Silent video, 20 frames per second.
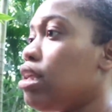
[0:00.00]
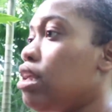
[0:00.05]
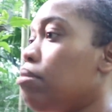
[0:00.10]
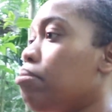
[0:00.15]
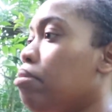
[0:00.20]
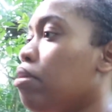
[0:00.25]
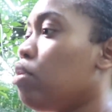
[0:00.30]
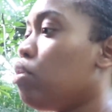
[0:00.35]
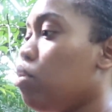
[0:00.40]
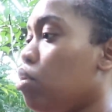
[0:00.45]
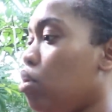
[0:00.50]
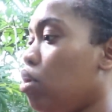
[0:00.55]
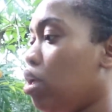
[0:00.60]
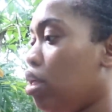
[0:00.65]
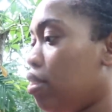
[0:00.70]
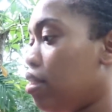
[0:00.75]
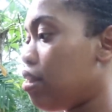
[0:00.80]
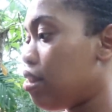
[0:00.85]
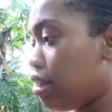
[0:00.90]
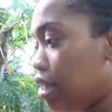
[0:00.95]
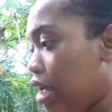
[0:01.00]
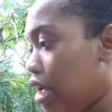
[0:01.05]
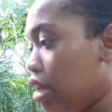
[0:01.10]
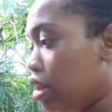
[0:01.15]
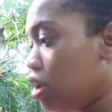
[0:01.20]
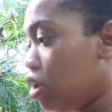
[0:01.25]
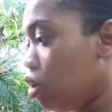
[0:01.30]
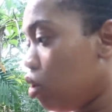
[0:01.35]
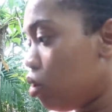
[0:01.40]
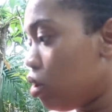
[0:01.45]
keep this gate
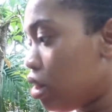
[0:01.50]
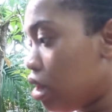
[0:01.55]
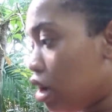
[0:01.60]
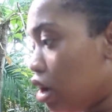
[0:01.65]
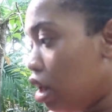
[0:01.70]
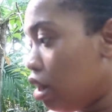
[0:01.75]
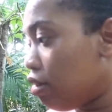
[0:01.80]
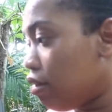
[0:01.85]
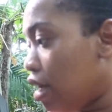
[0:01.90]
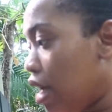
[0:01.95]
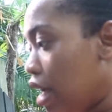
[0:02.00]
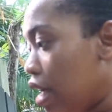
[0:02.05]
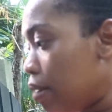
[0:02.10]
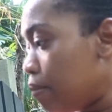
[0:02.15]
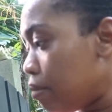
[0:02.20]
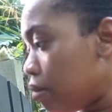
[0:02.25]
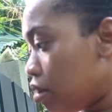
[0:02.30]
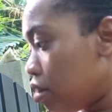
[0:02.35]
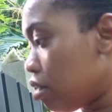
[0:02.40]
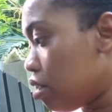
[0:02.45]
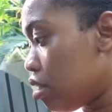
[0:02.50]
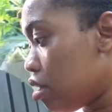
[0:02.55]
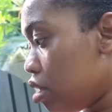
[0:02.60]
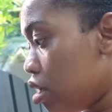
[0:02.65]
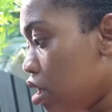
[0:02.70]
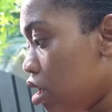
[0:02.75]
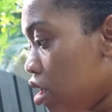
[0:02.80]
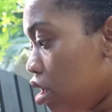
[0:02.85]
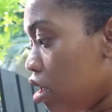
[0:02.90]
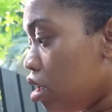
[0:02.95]
closed at all times.
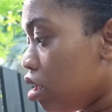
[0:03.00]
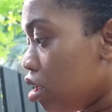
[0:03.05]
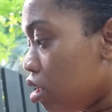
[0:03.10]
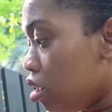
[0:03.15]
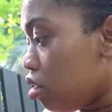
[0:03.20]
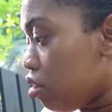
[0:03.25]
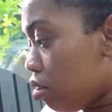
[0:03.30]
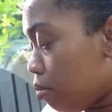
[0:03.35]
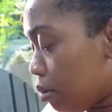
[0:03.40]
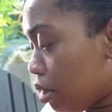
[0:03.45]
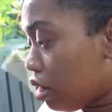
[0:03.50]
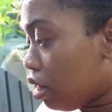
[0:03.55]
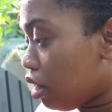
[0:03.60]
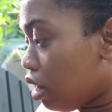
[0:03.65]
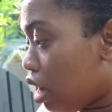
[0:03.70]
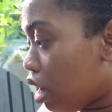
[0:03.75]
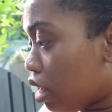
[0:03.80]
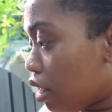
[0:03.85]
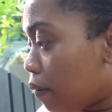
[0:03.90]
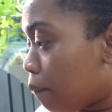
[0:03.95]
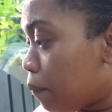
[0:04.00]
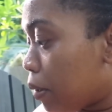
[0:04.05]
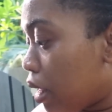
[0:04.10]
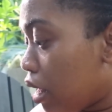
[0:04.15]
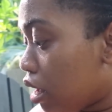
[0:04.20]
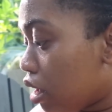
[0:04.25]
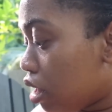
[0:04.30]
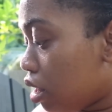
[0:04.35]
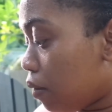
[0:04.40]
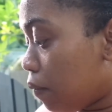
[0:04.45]
So I'm gonna lock it
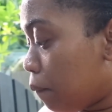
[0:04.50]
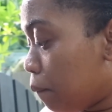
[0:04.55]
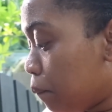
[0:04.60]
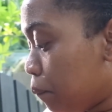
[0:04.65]
back.